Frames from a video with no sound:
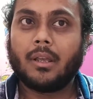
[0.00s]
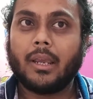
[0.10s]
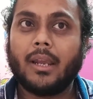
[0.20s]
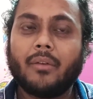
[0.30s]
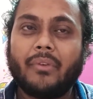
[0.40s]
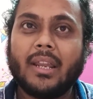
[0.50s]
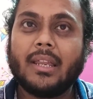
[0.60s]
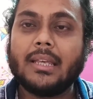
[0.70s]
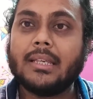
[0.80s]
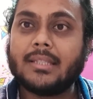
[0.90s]
in a
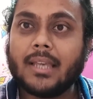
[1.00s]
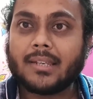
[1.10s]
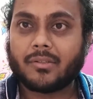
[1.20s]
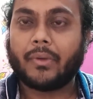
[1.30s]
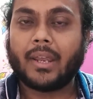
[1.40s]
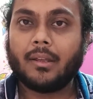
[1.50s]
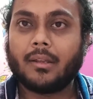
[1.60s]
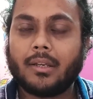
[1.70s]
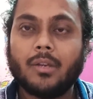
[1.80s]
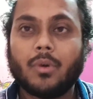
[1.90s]
very easiest way,
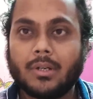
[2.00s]
he